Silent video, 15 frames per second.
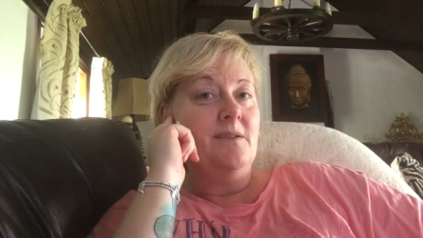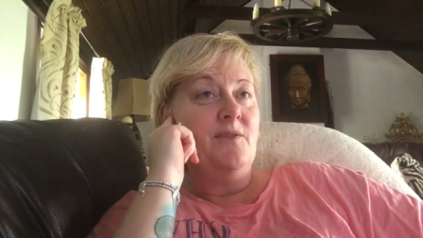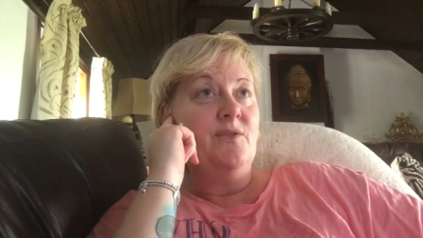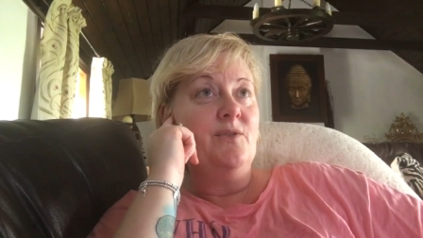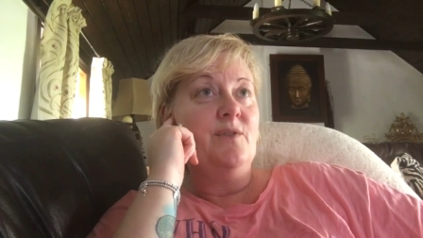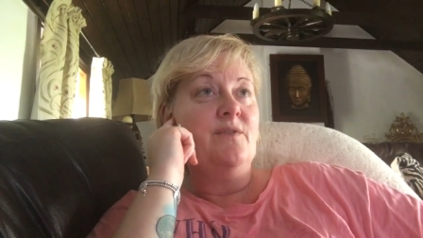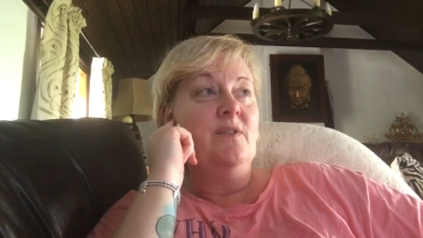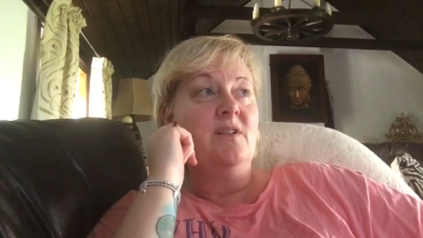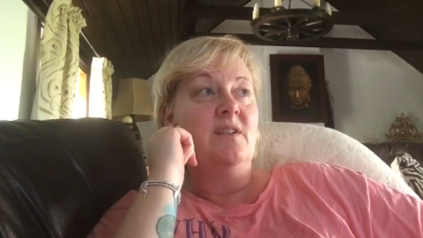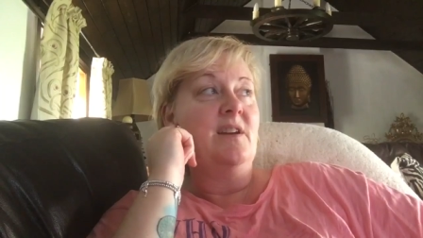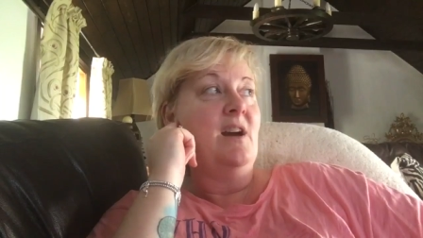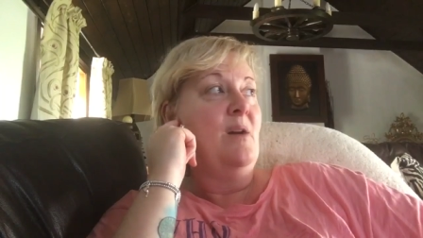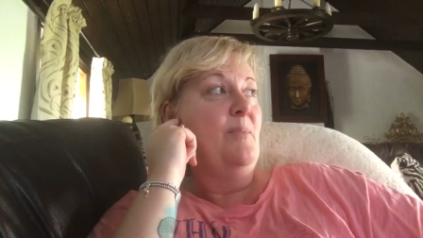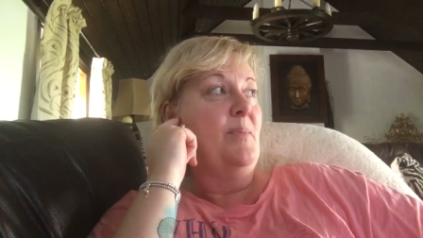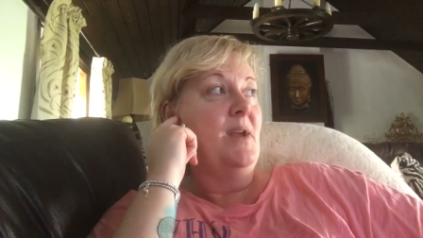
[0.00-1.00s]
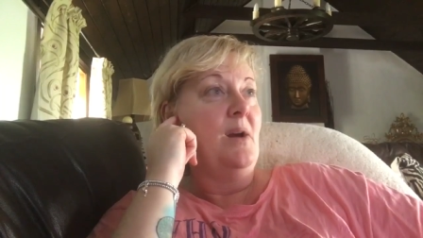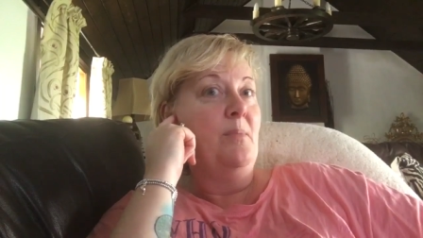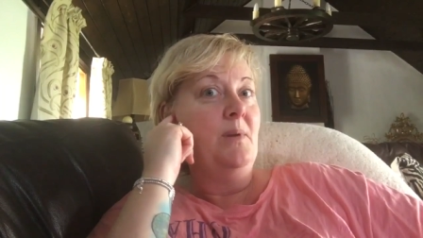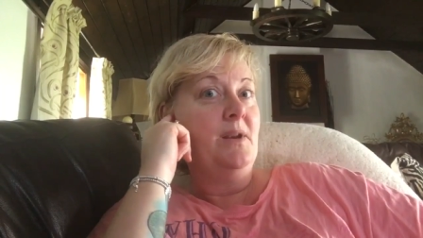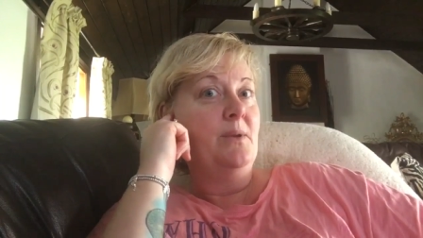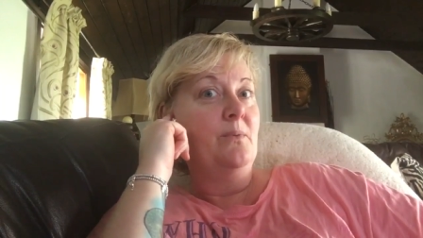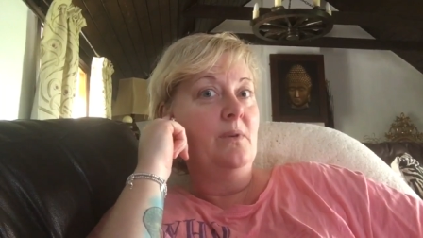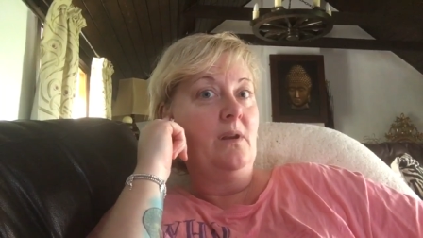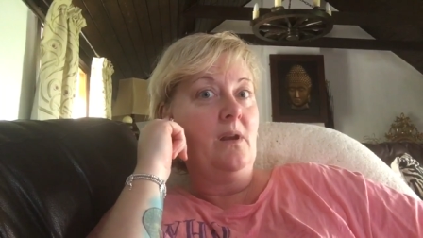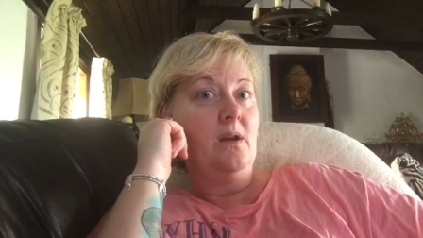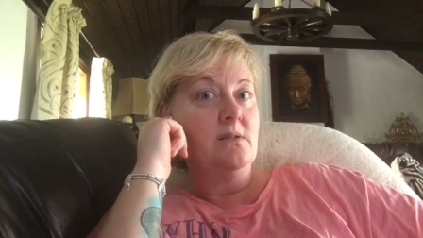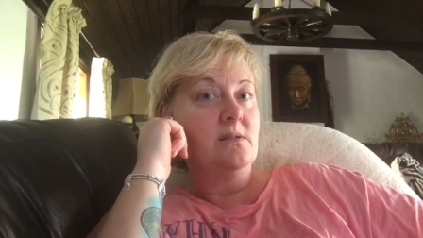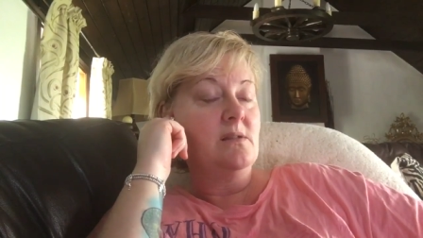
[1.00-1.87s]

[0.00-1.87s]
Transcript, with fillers: I thought, if I can go up here, I bloody want to go and